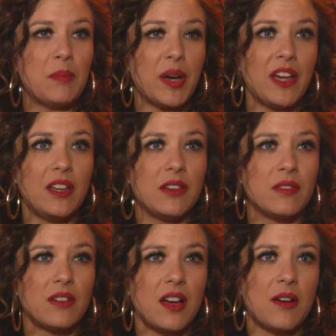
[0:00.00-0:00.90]
But
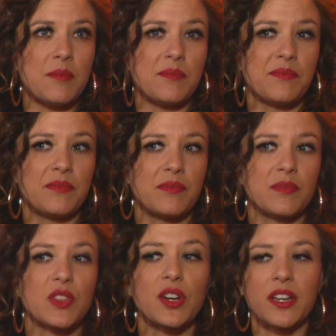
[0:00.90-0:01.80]

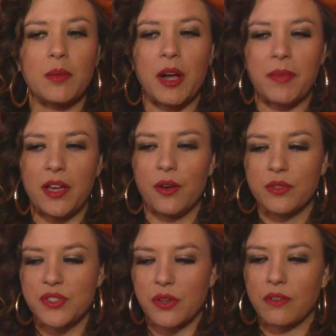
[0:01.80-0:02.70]
learning about my
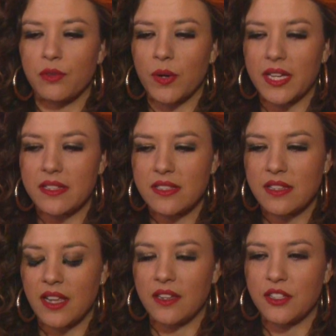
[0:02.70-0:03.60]
own soul voice
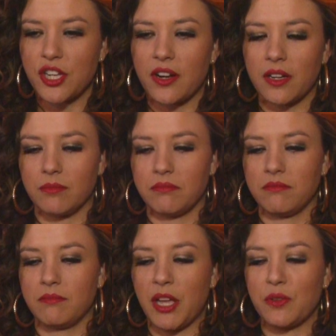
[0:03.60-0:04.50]
and sharing
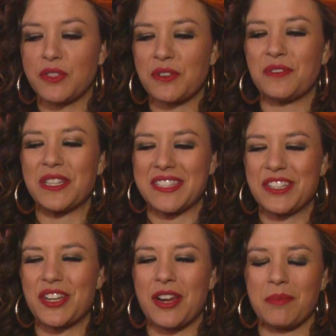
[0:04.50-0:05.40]

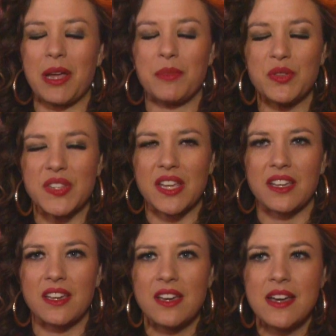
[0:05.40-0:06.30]
my music
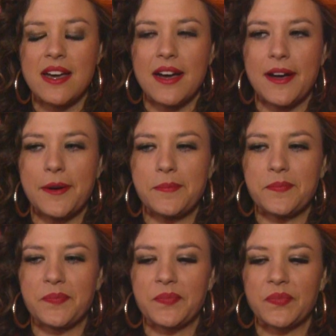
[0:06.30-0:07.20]

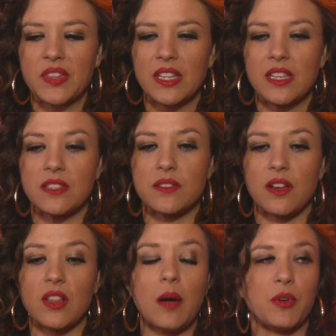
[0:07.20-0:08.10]
is
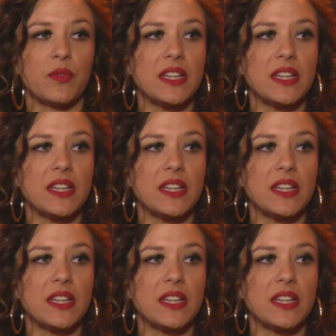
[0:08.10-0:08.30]
a lot more